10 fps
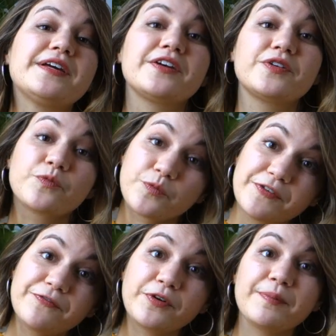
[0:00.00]
can
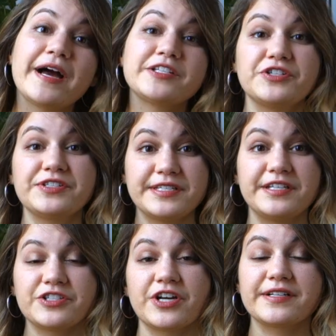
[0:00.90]
refer back to your
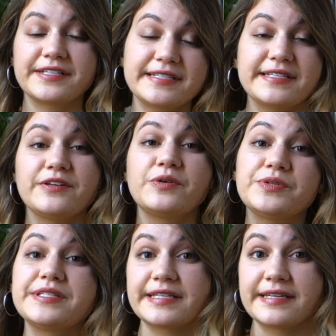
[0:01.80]
seating chart and to see
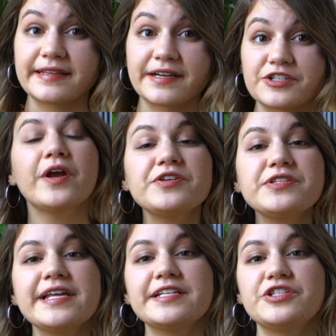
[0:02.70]
who's sitting there. What I
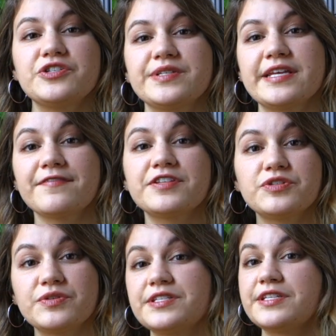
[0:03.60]
also like to do is have the
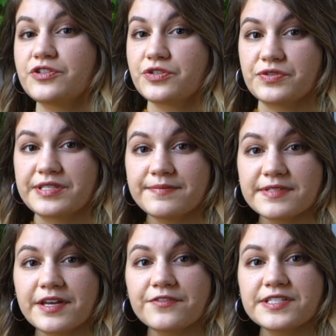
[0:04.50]
students introduce
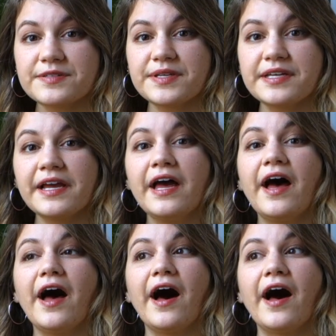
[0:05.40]
themselves to me
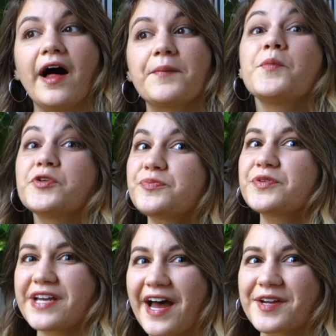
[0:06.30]

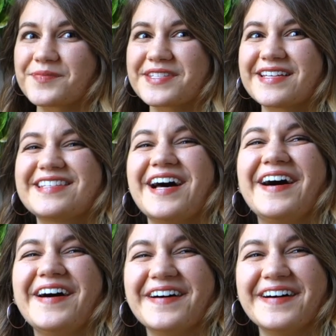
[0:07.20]
multiple times.
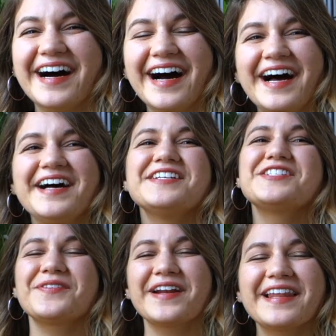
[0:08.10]

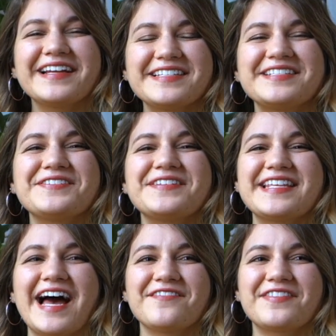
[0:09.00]
So what I like to do
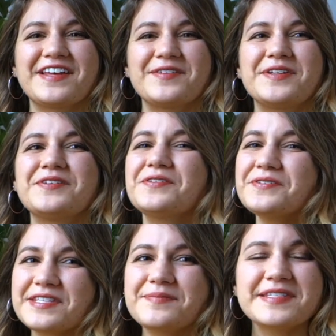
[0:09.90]
is have them
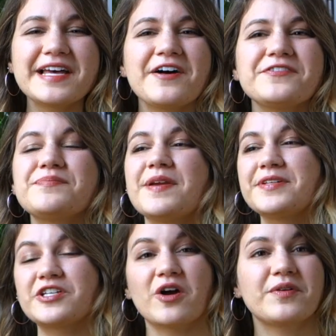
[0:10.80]
introduce themselves,
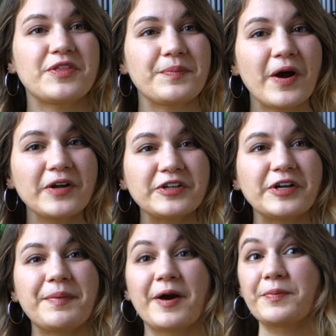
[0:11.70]
maybe talk with the
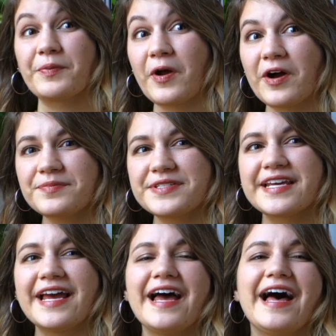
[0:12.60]
partner about a
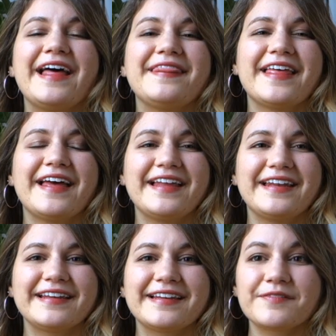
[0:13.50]
prompt, and
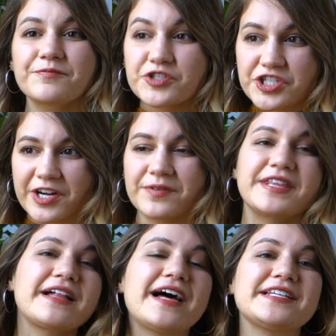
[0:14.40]
then share
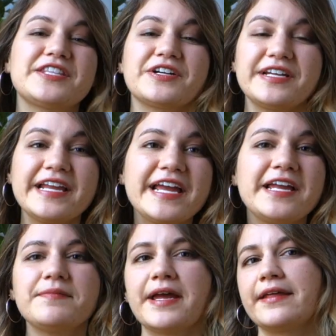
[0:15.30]
with the class their
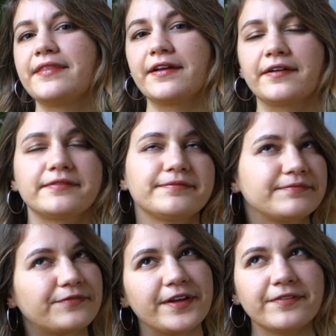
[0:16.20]
name and their
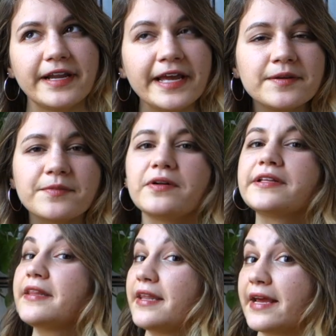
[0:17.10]
favorite
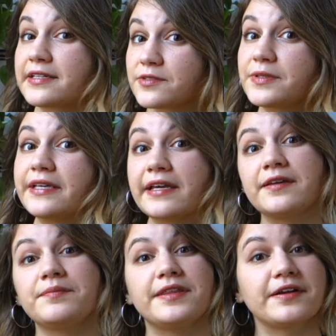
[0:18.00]
animal, and the next week
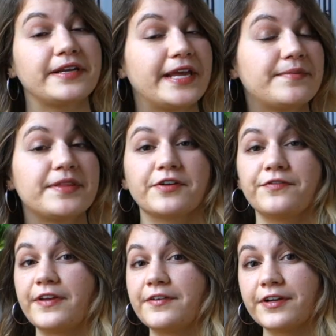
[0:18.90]
it can be their name and
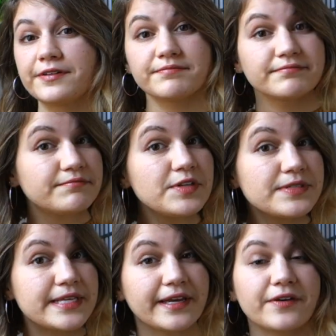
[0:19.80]
their favorite
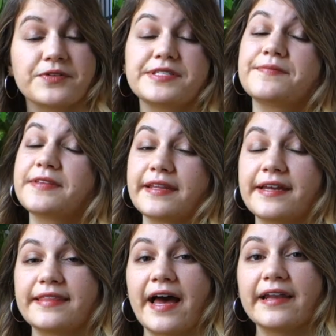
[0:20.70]
music or something
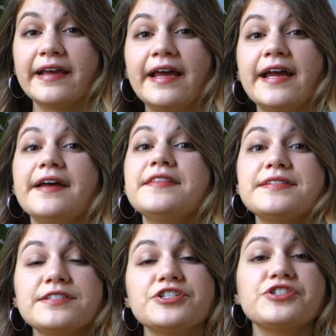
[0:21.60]
like that. And
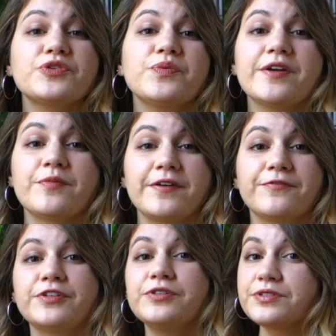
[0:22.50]
this is just a great way
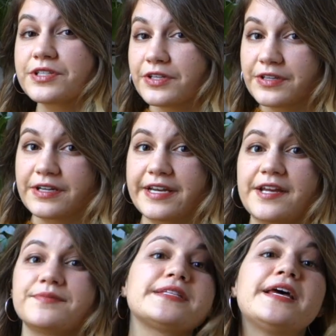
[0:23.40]
for you to learn their
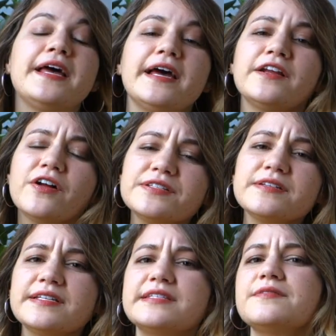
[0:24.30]
names, and it
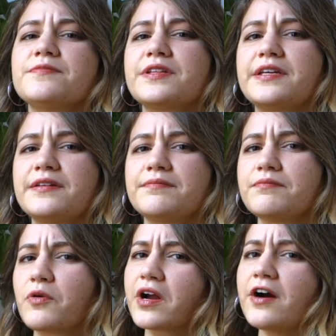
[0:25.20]
also gets them really
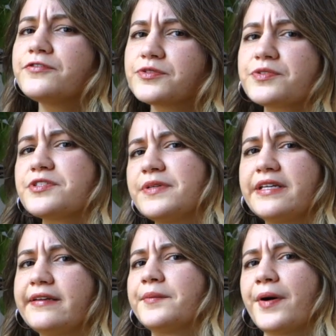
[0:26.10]
more comfortable
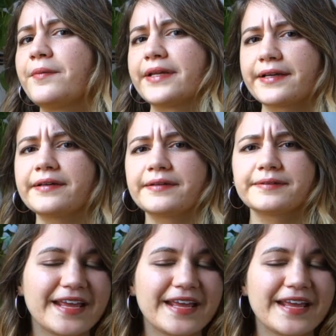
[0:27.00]
speaking in public.